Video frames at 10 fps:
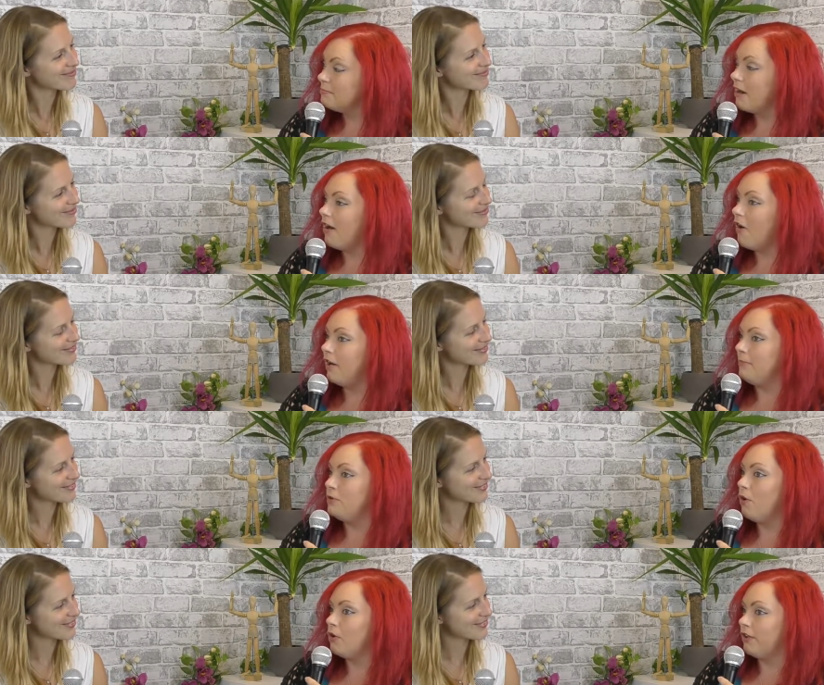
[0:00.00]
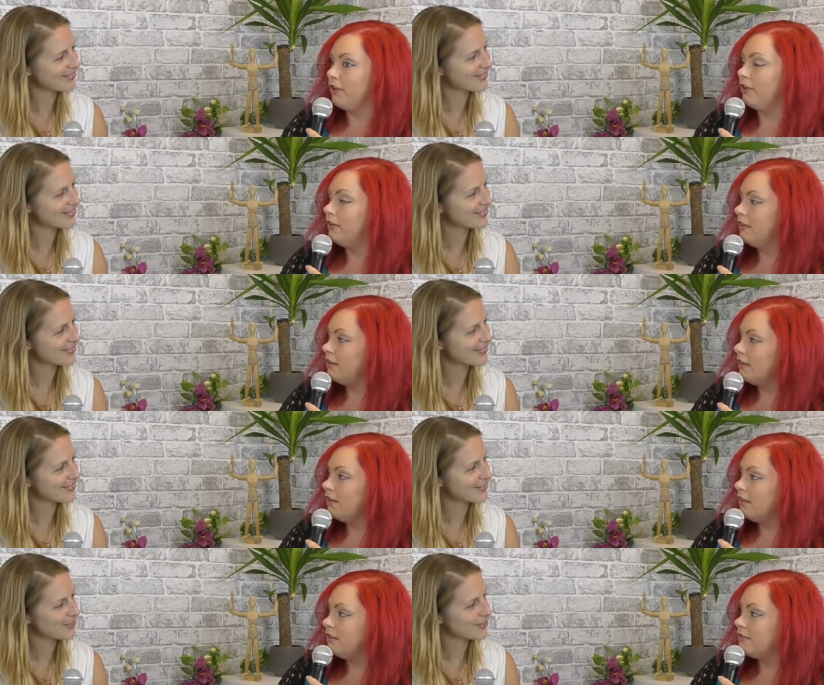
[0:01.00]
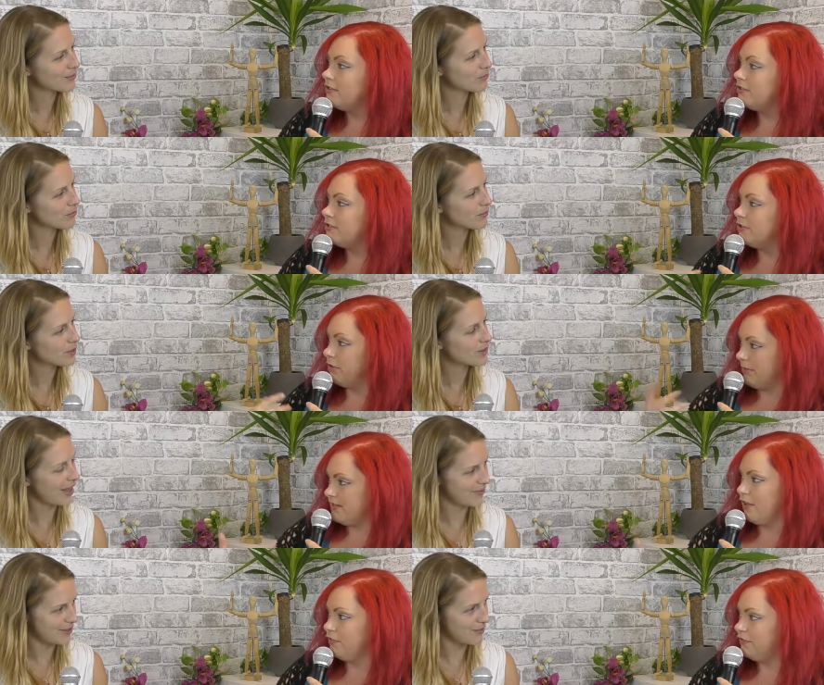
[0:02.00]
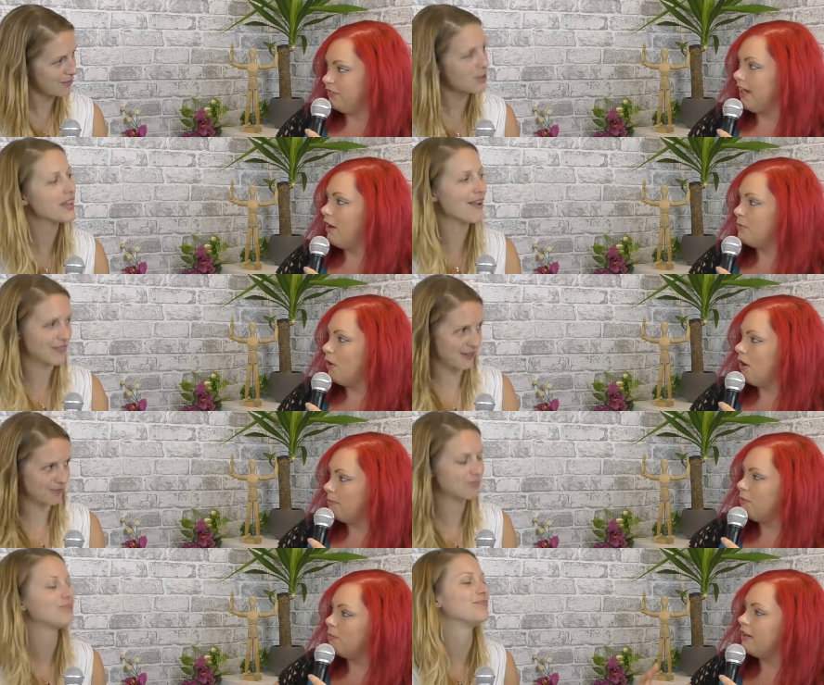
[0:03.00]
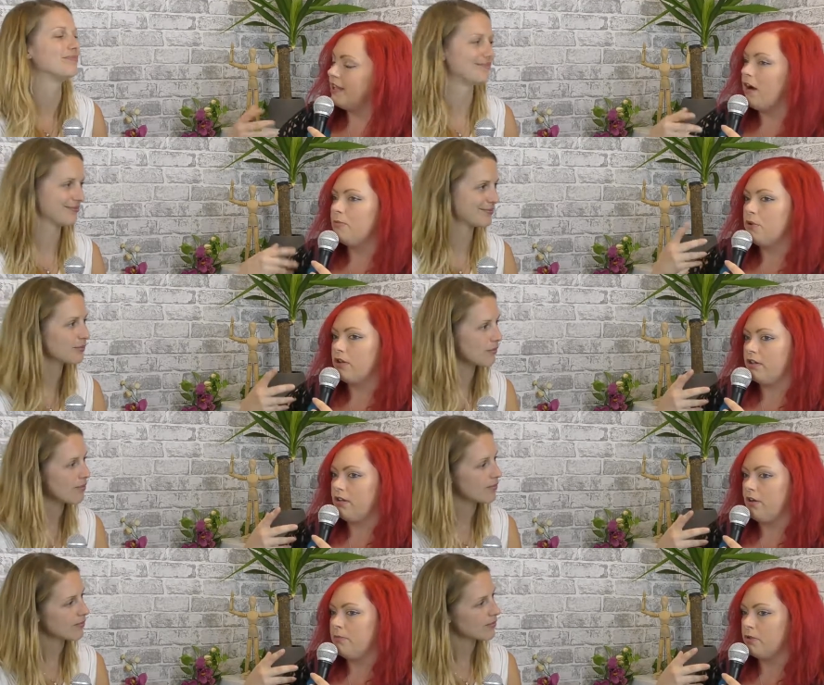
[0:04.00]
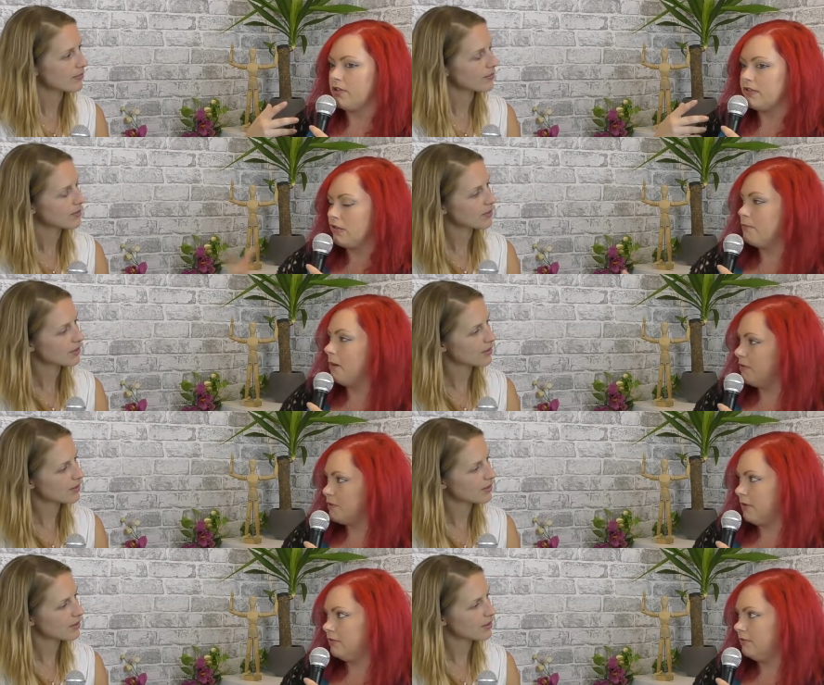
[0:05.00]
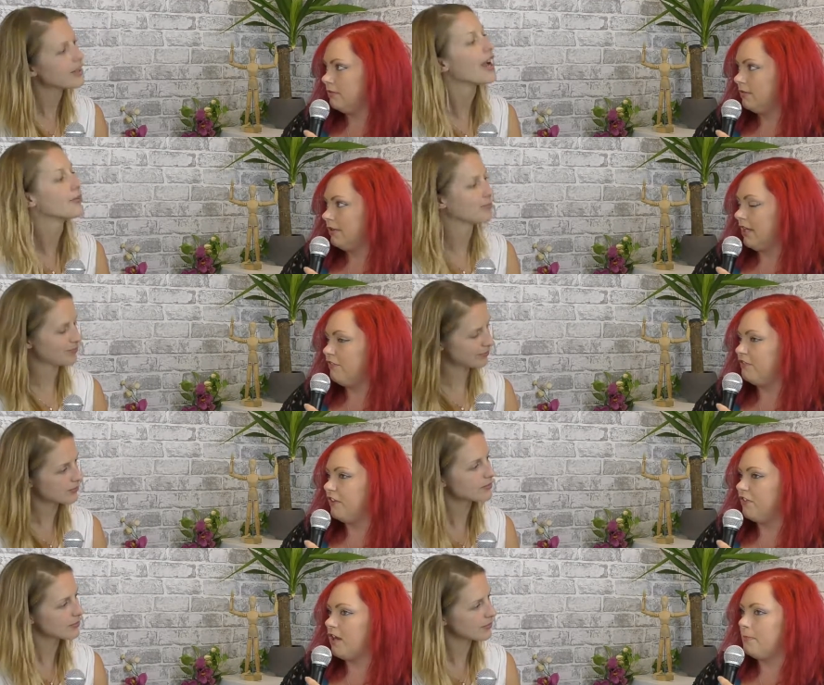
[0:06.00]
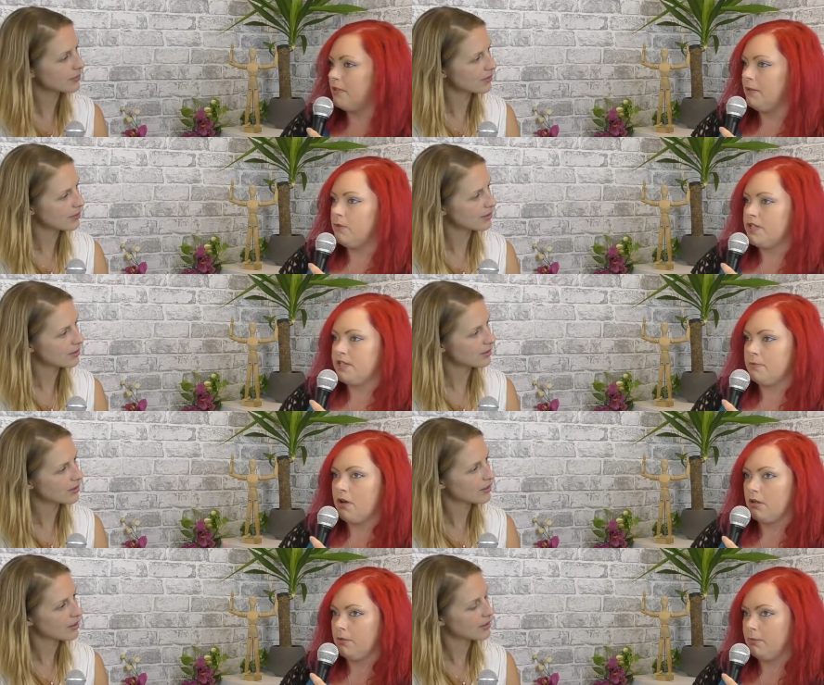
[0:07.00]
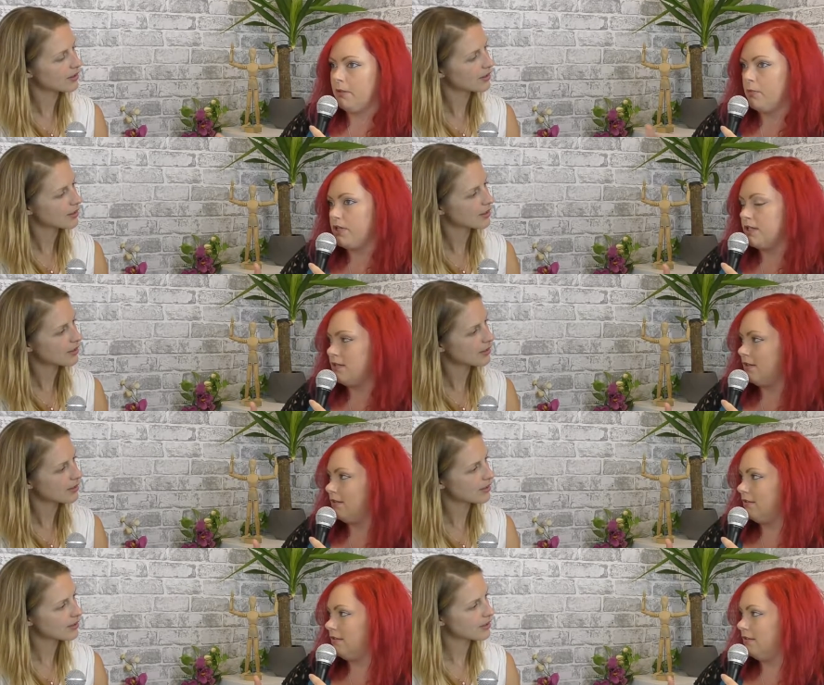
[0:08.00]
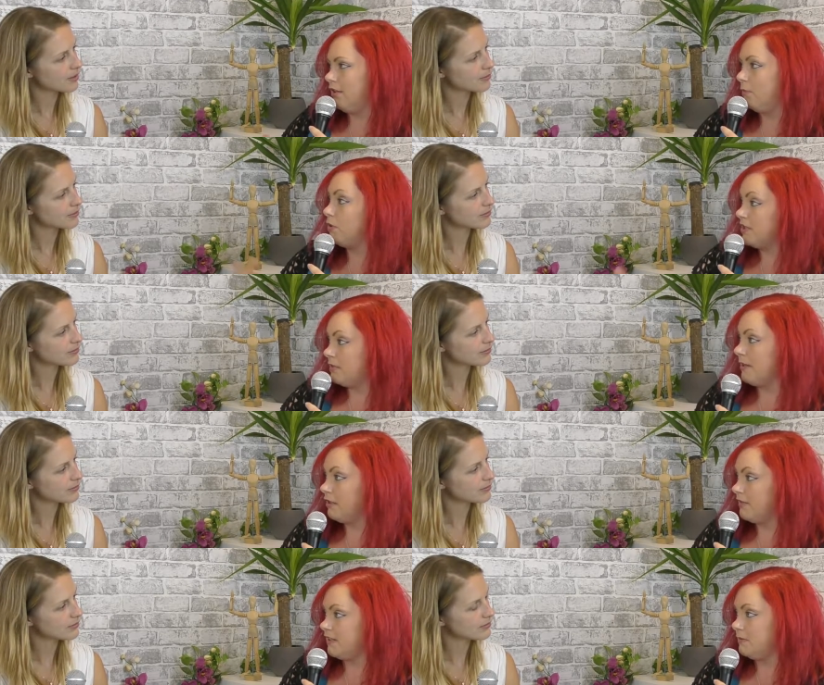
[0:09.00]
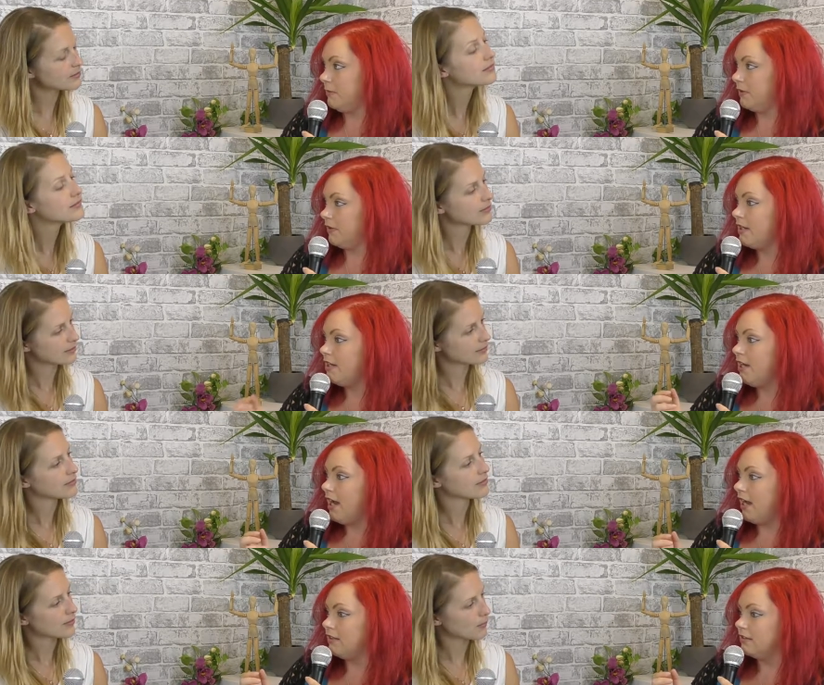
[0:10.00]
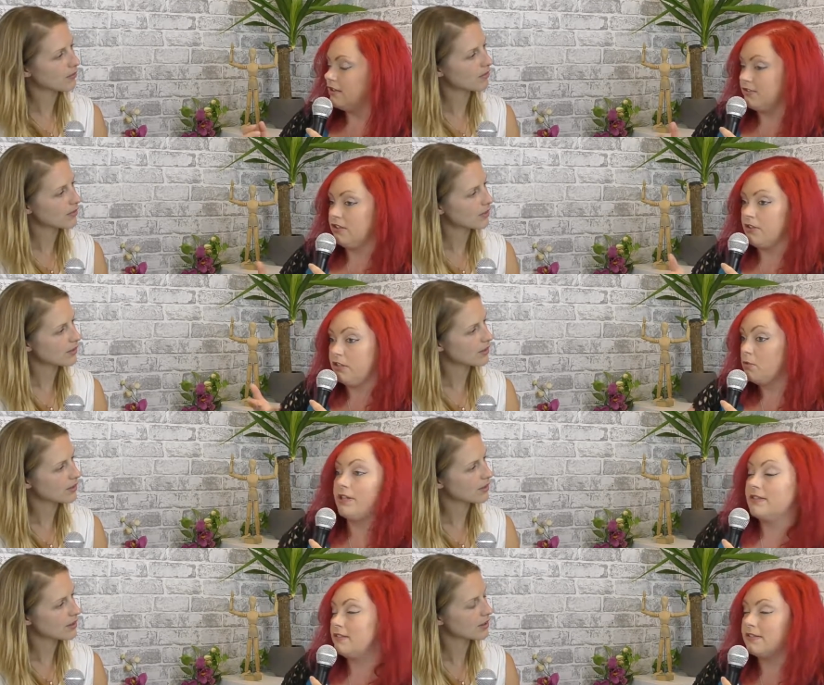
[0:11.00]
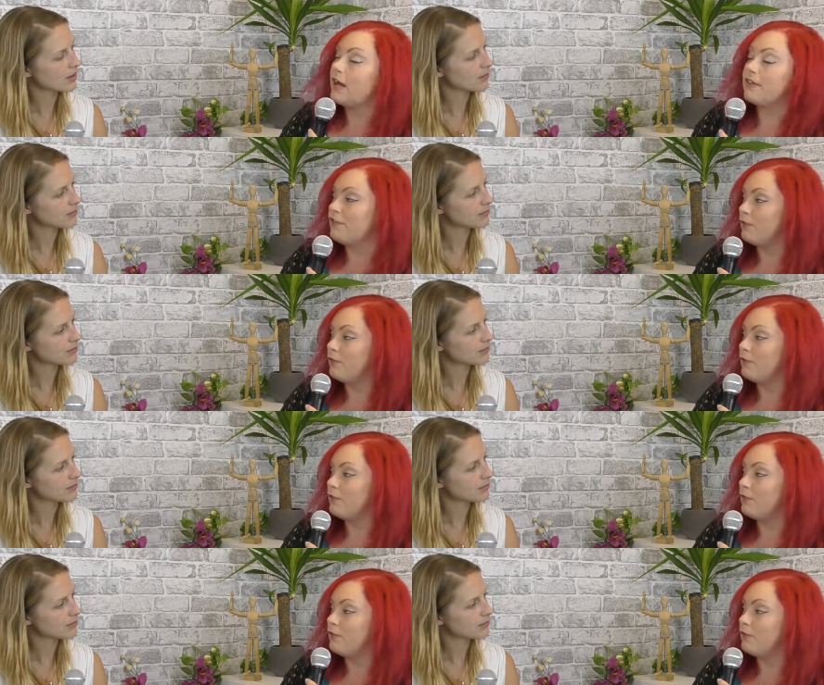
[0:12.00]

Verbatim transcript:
Speaker 1: But I'm not gonna do it myself. Yeah, I'm not. I'm not. Well, yeah, I'm not gonna. I'm not gonna self-publish one. Yeah. If if a company wanted to work with me and wanted to, you know, wanted to make a recipe book, and because you know the audience is out there